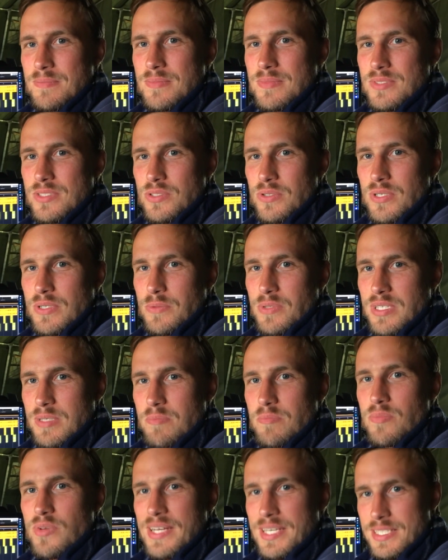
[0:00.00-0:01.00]
so that we can
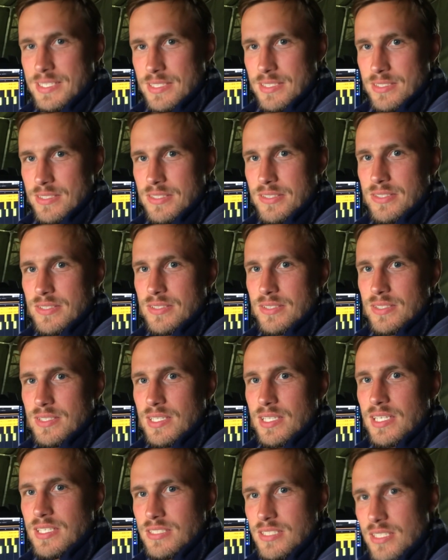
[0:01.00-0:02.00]
practice
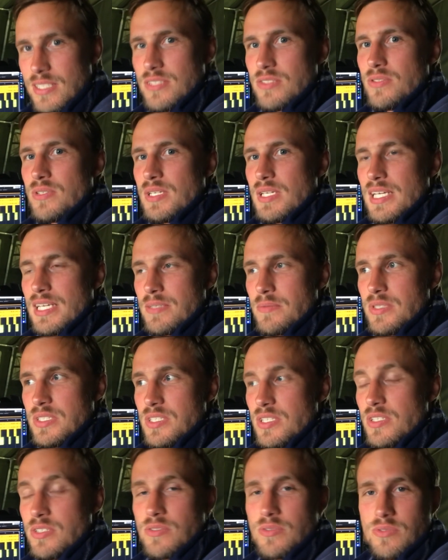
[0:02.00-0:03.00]
listening to the language
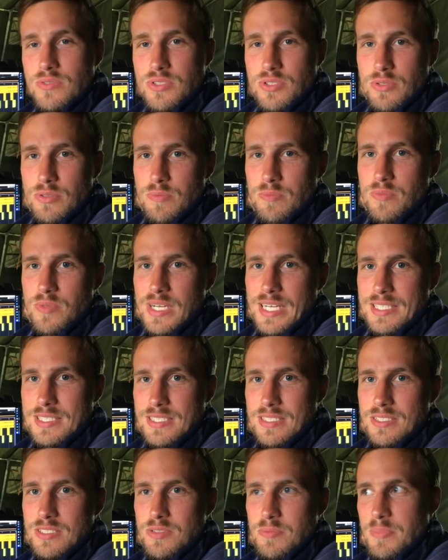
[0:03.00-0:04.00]
and also
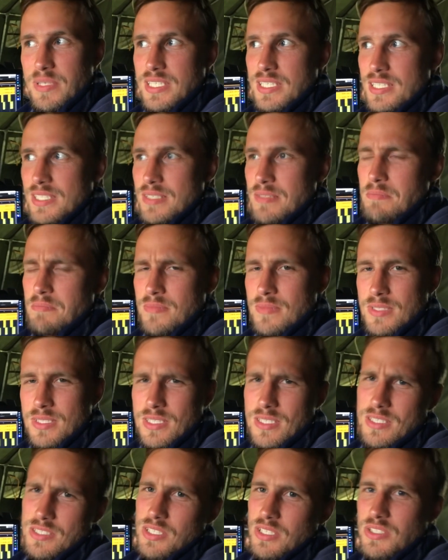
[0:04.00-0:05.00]
practice speaking
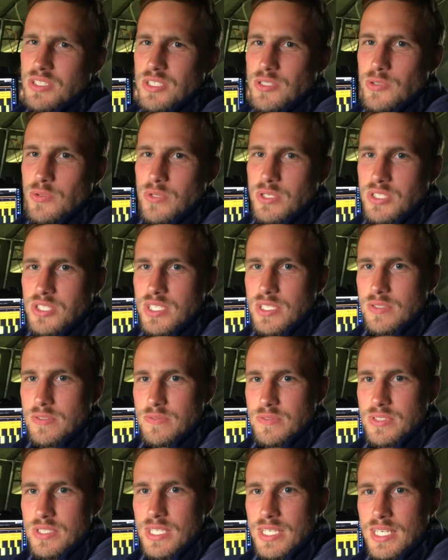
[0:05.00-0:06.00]
essentially to
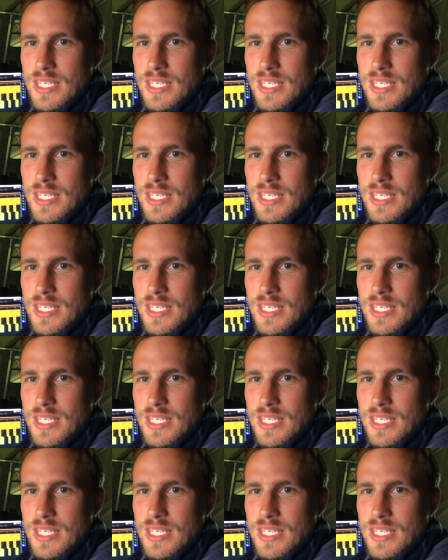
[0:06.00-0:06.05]
ourselves.